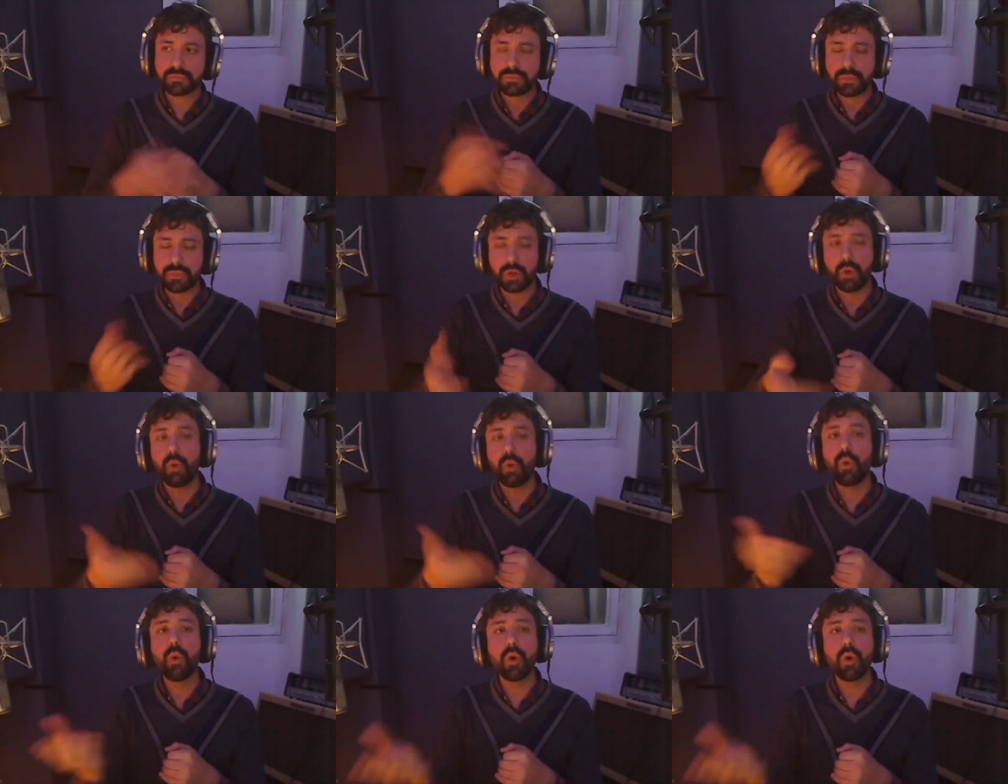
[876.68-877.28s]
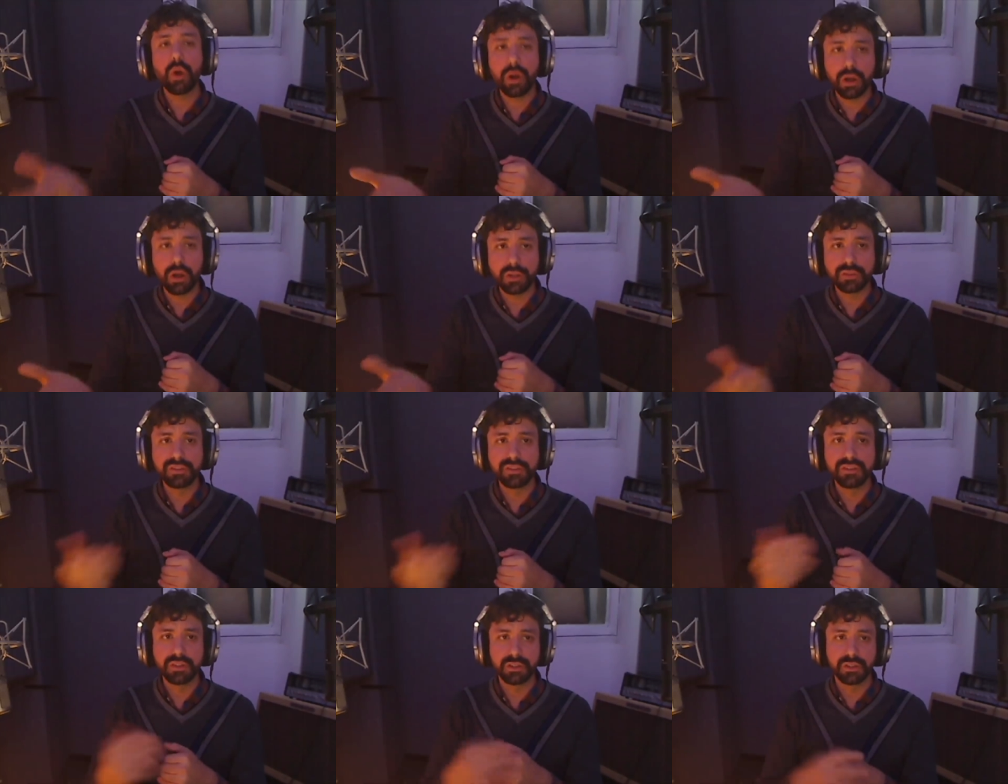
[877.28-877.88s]
or
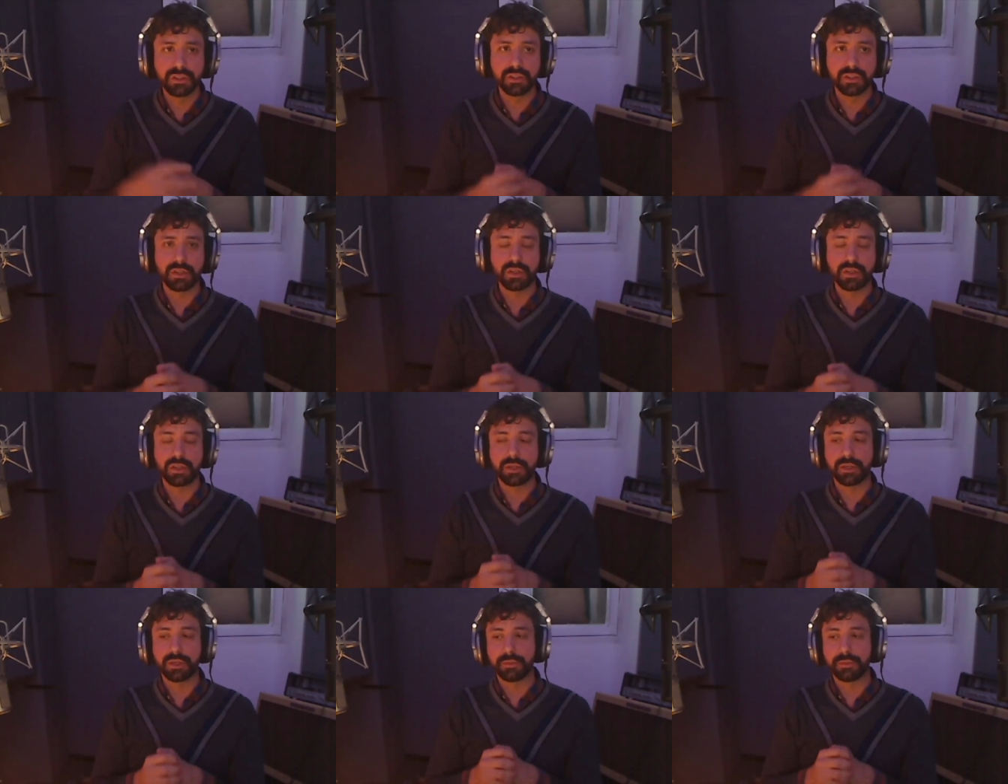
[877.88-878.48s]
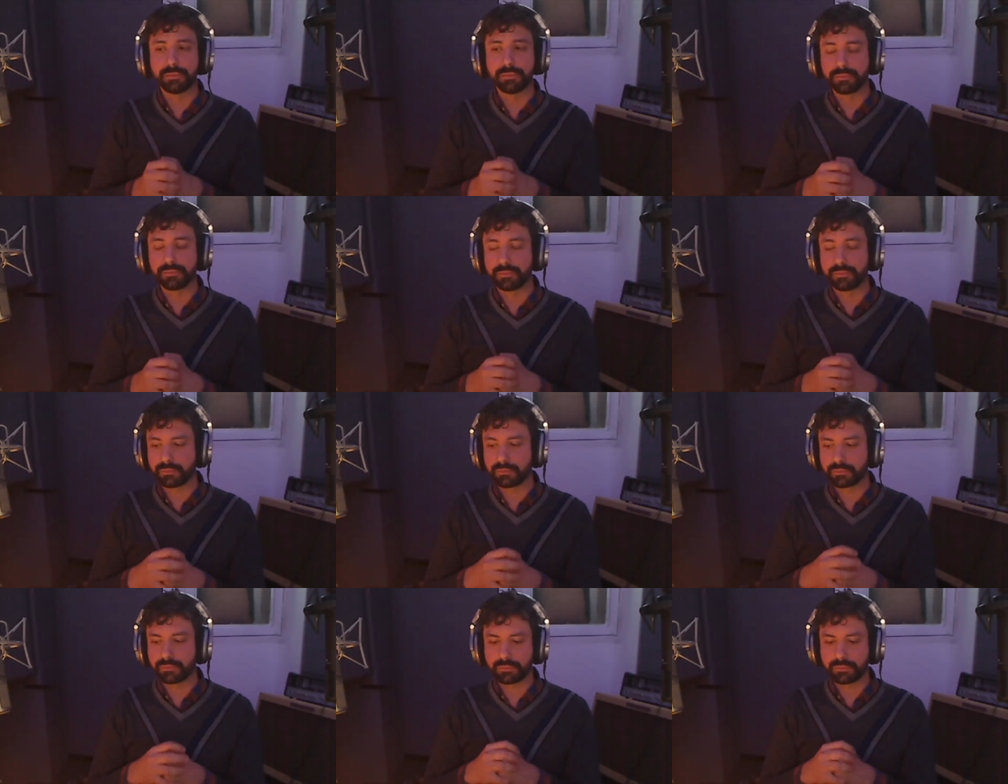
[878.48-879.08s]
the um,
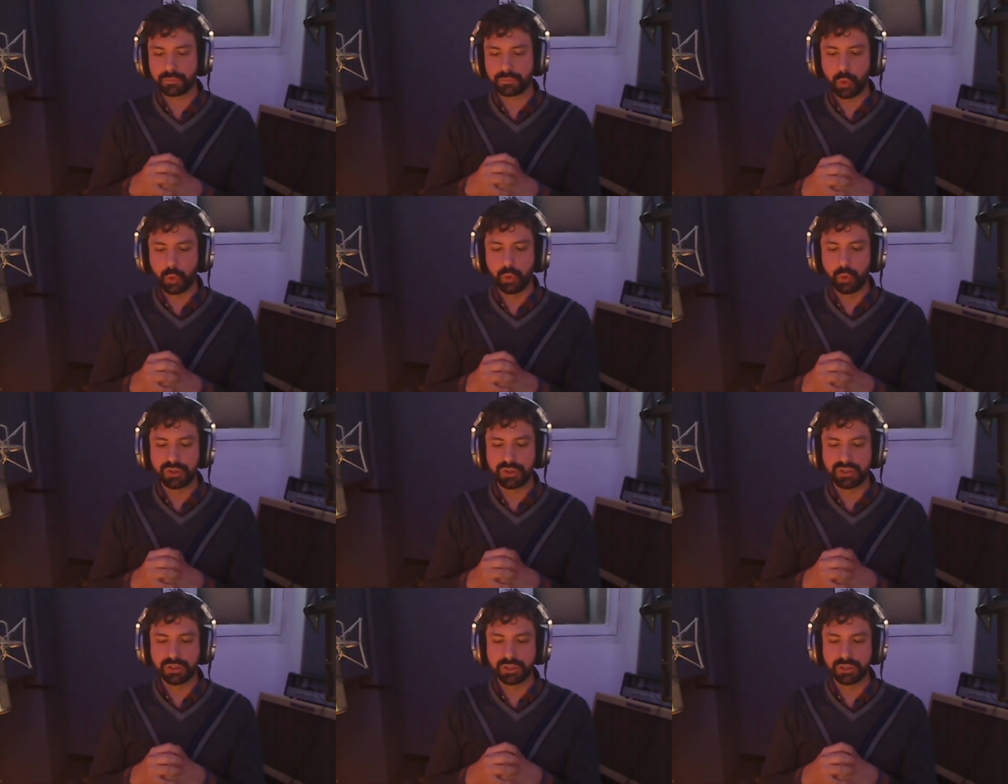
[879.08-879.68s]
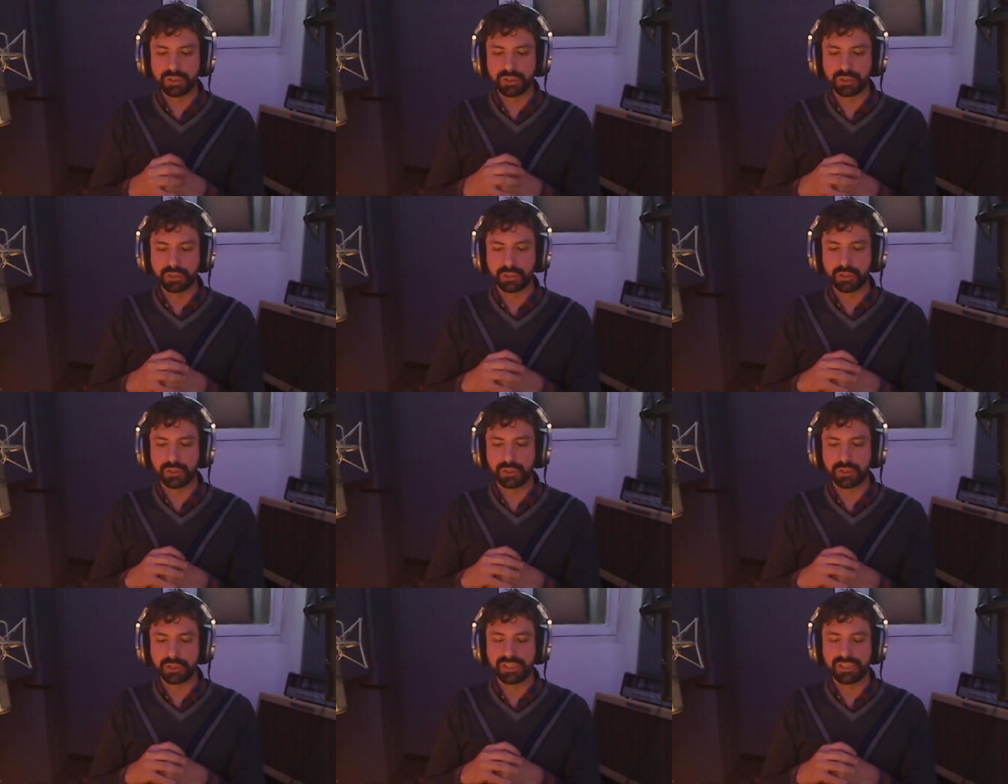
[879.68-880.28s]
or the
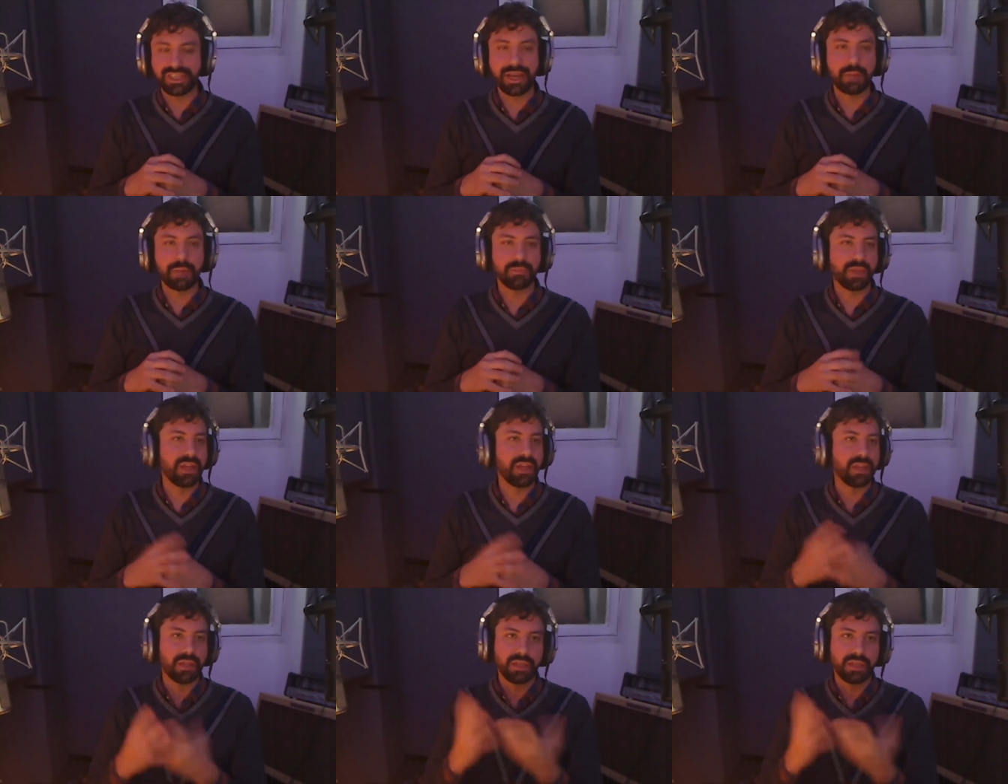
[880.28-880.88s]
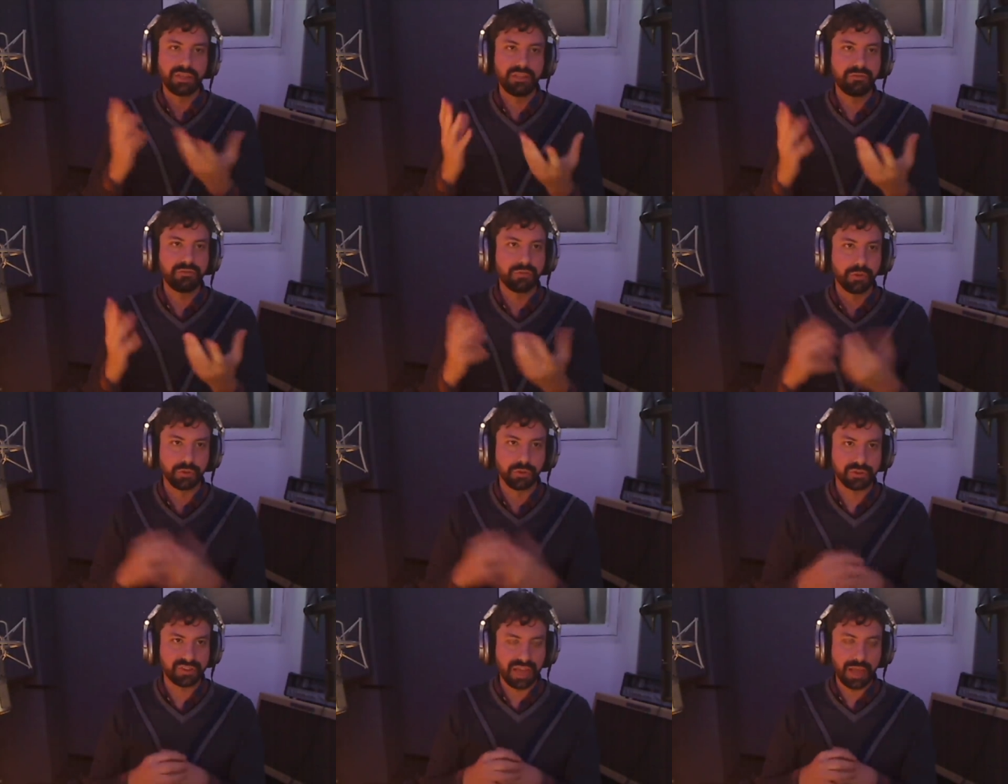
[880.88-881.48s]
uh, the um, uh,
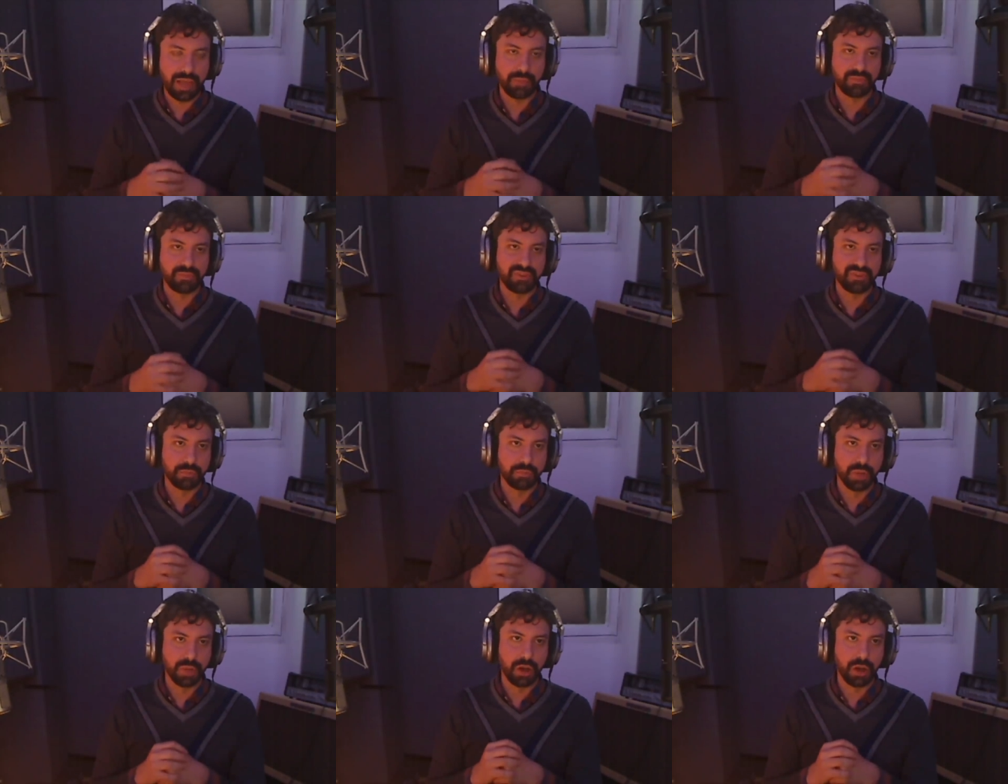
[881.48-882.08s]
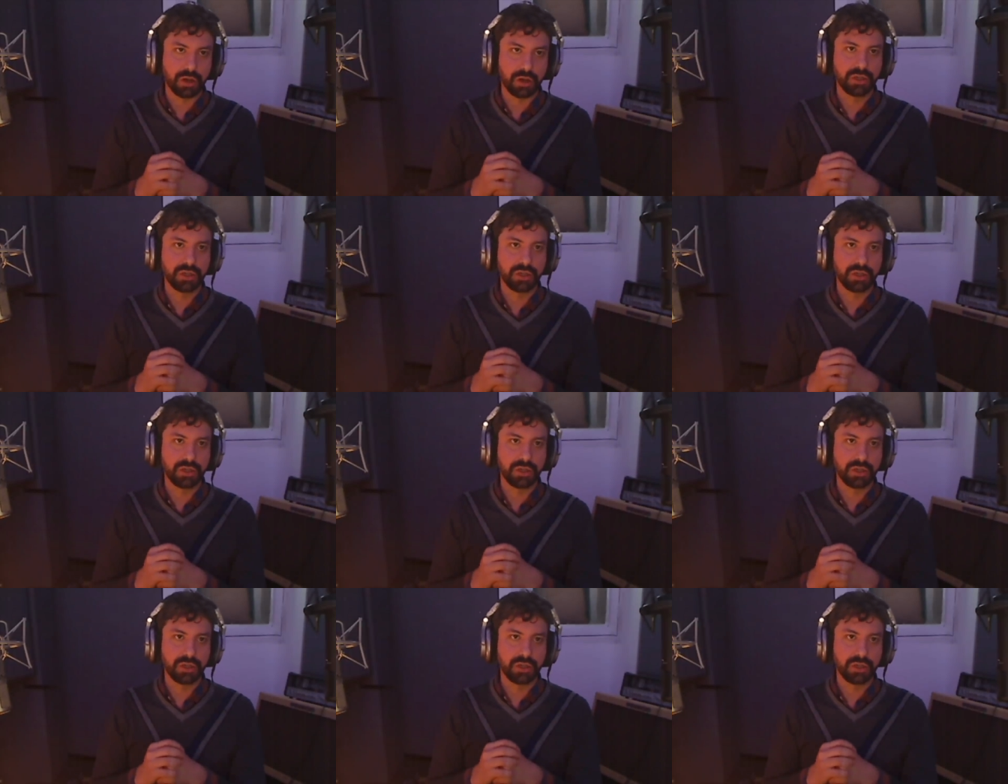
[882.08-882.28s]
default empty block.